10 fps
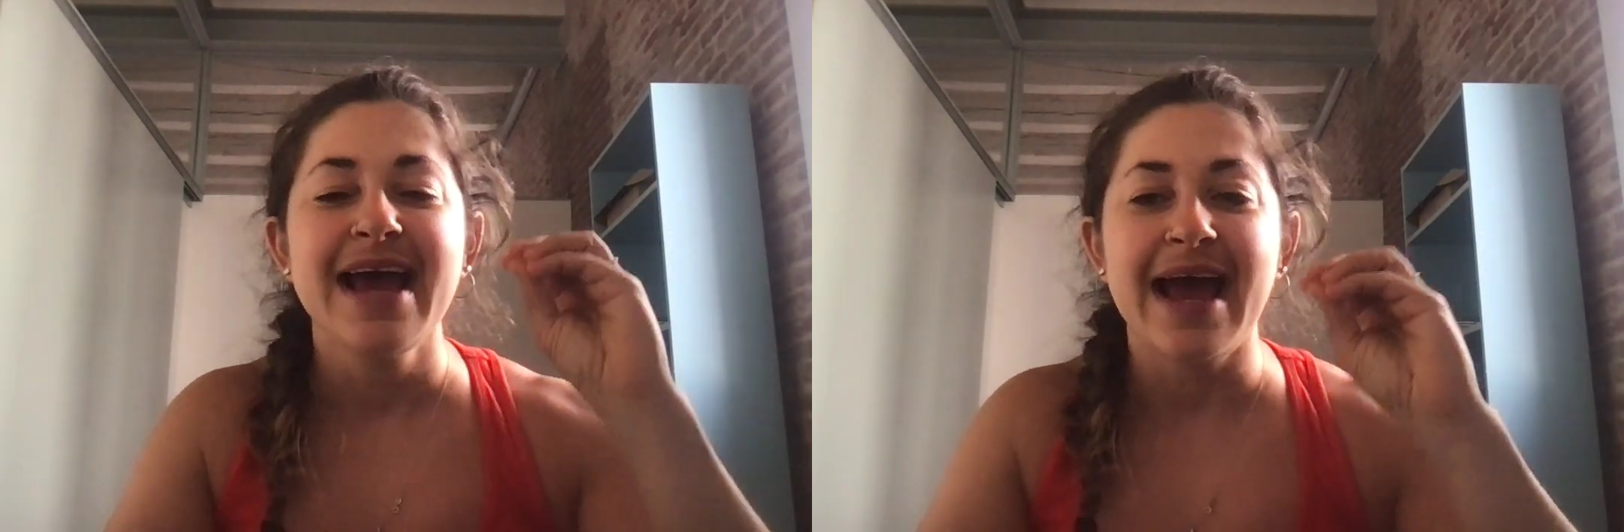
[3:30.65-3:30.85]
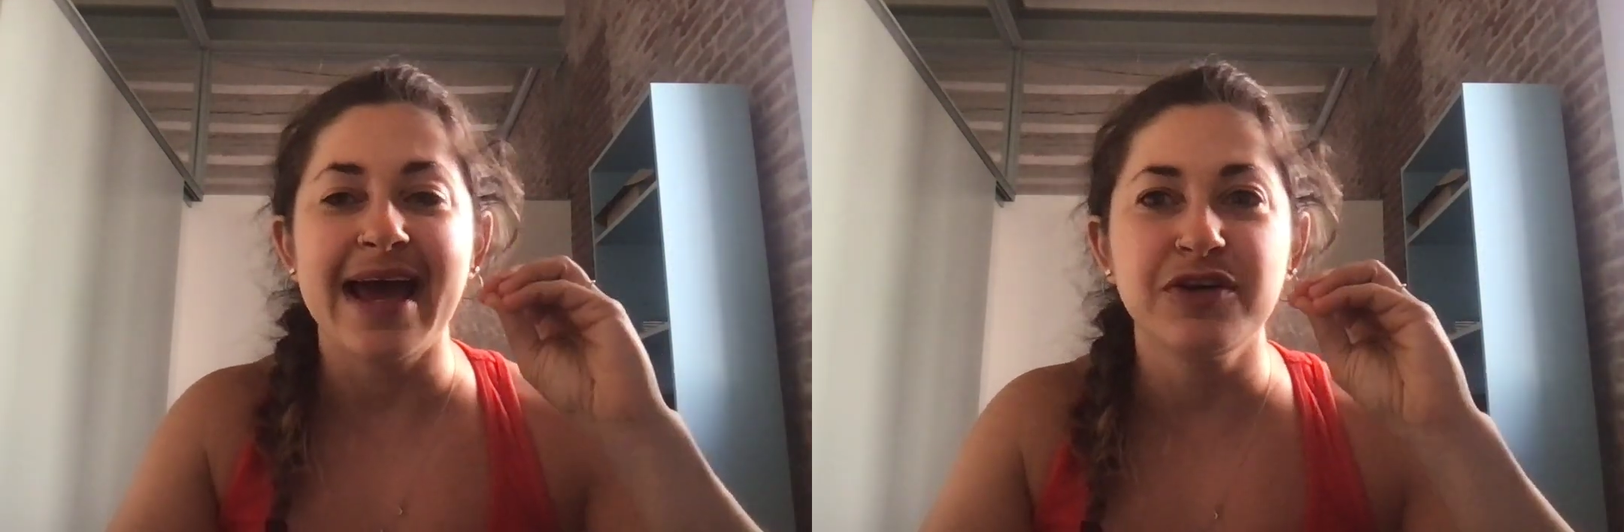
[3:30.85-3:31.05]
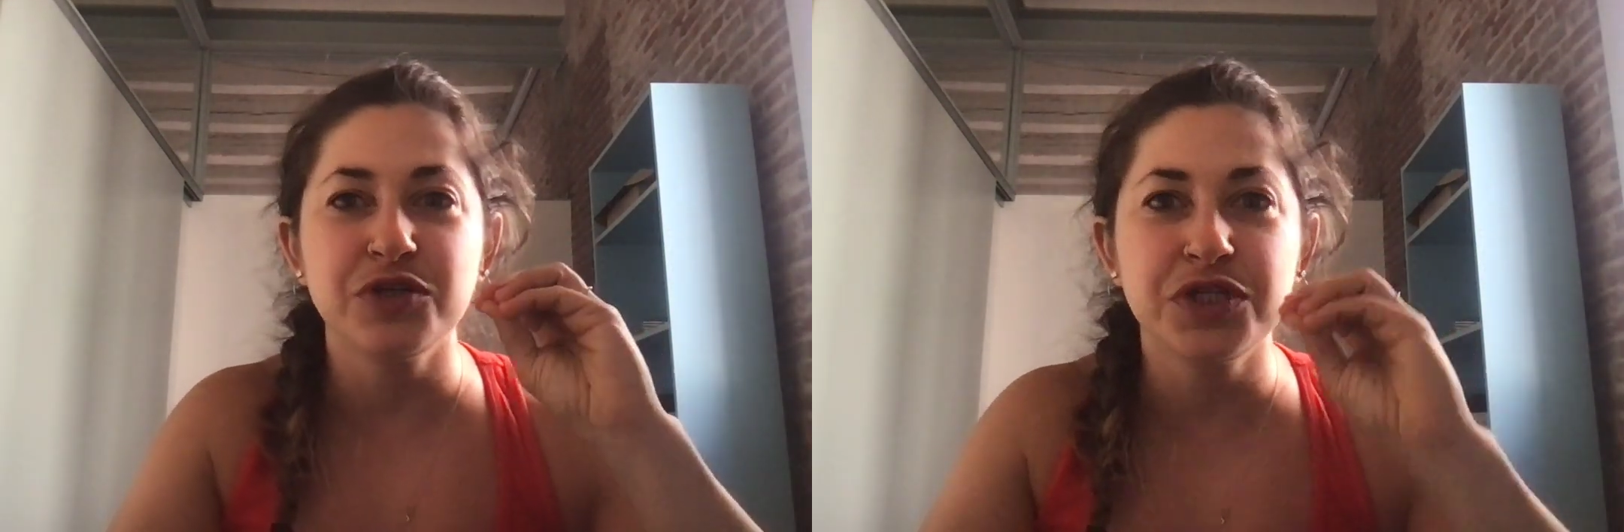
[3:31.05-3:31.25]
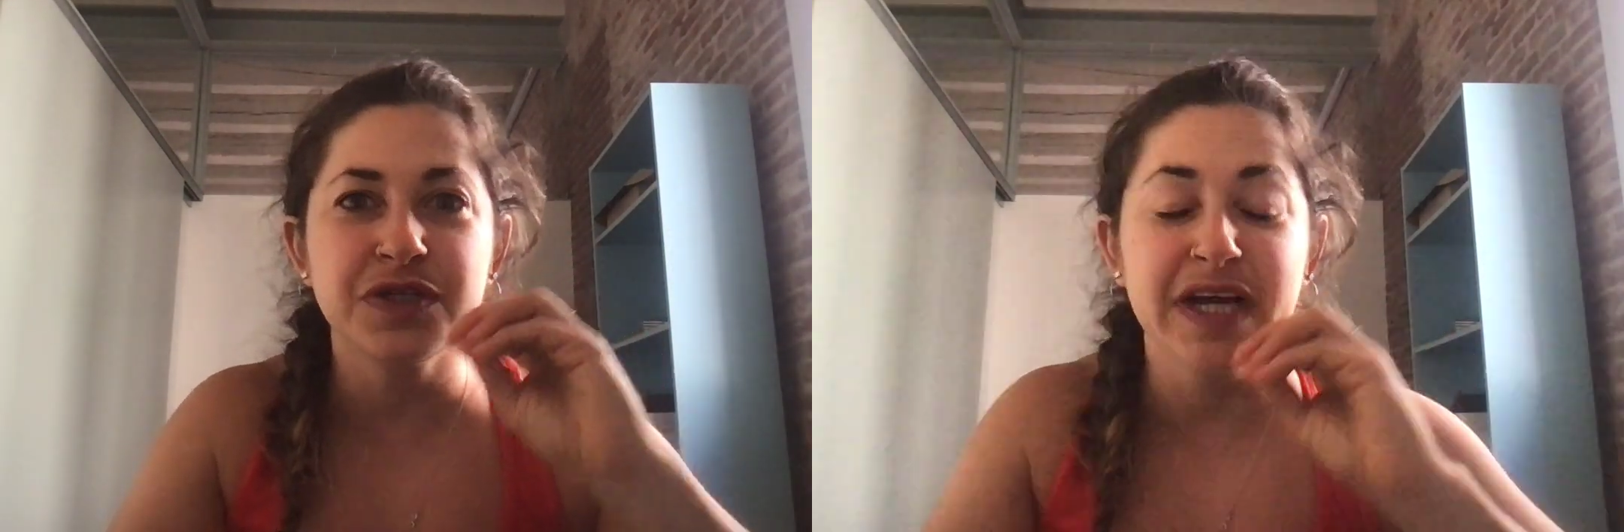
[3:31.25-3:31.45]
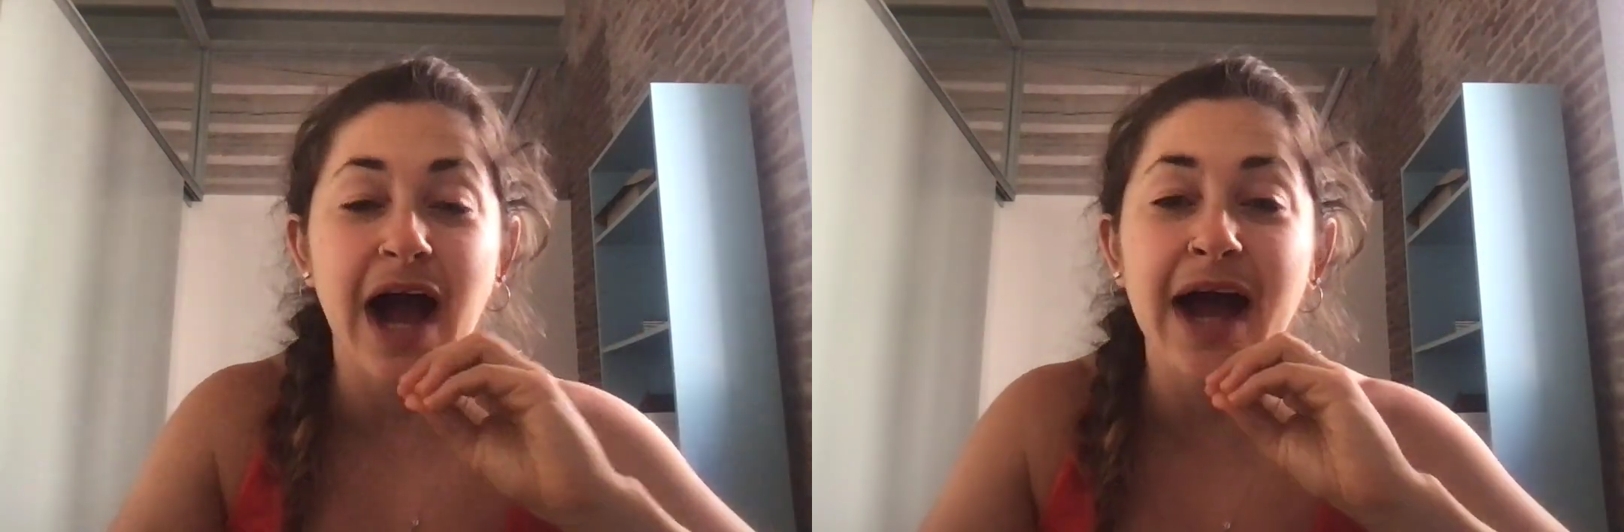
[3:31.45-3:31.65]
And she's
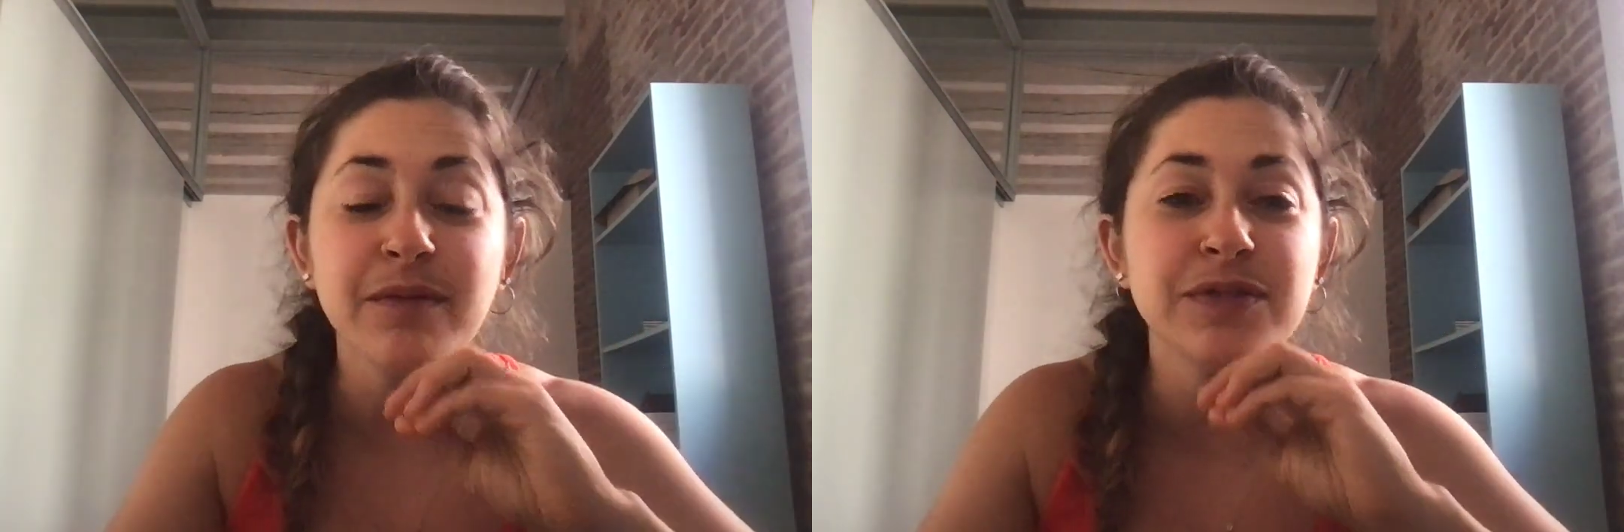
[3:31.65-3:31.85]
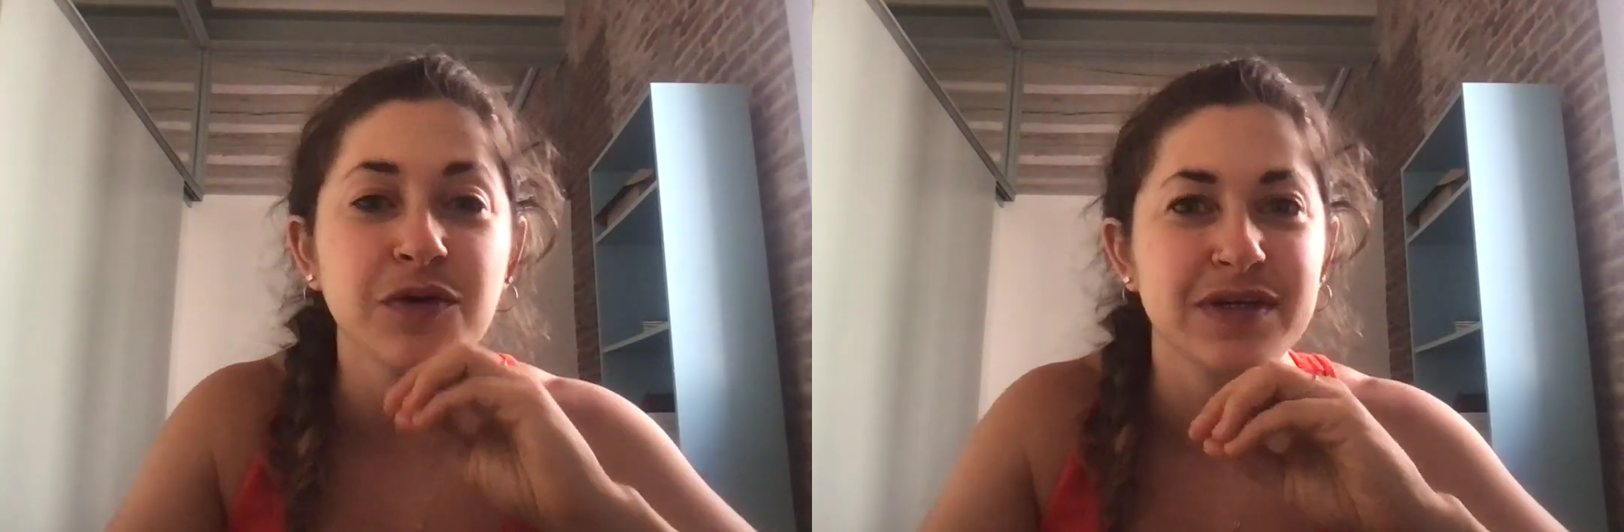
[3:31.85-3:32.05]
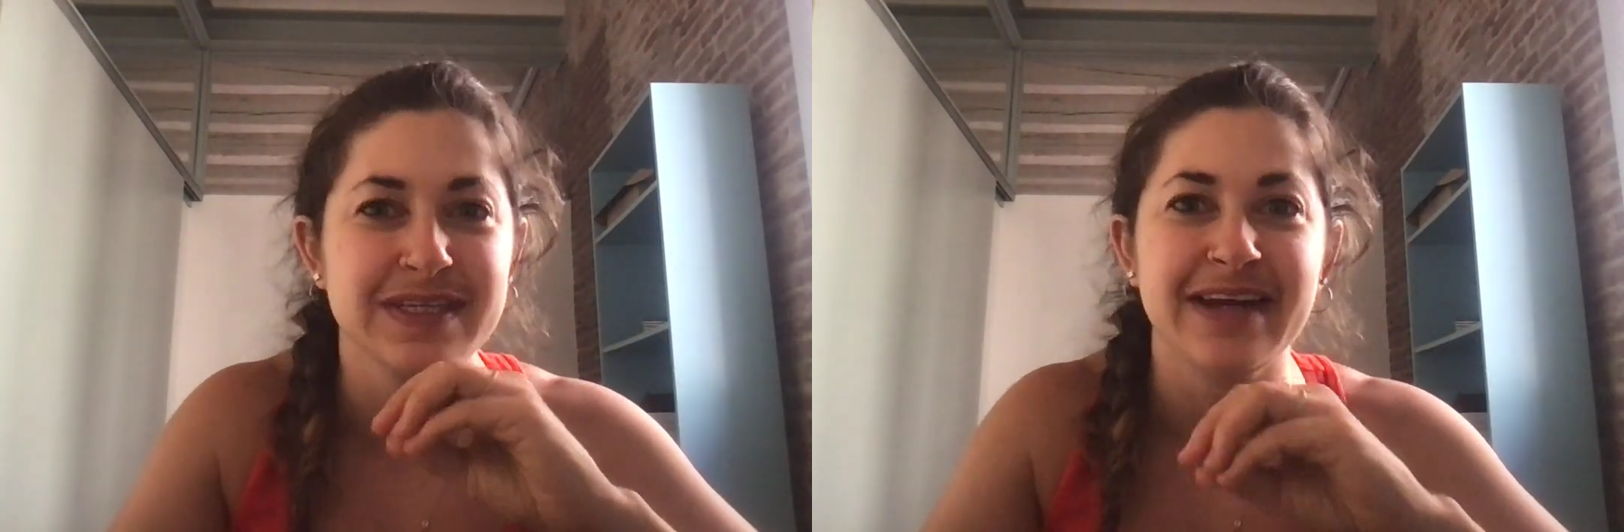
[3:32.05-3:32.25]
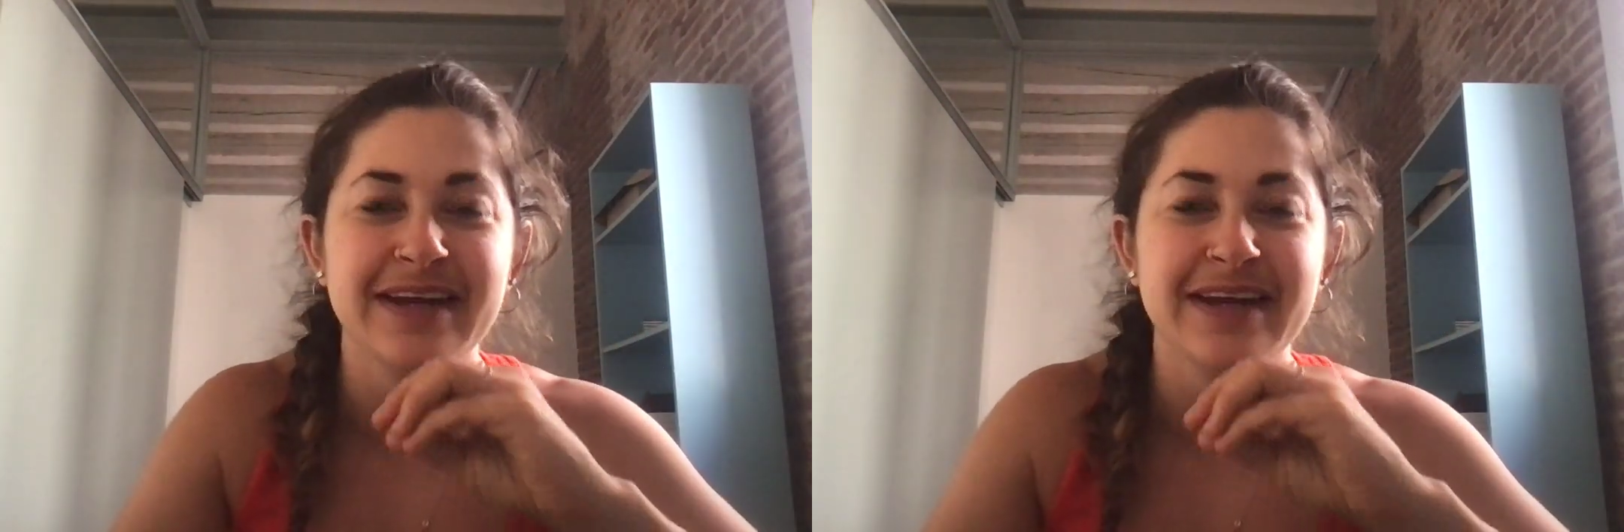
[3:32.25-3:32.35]
like, I'm so excited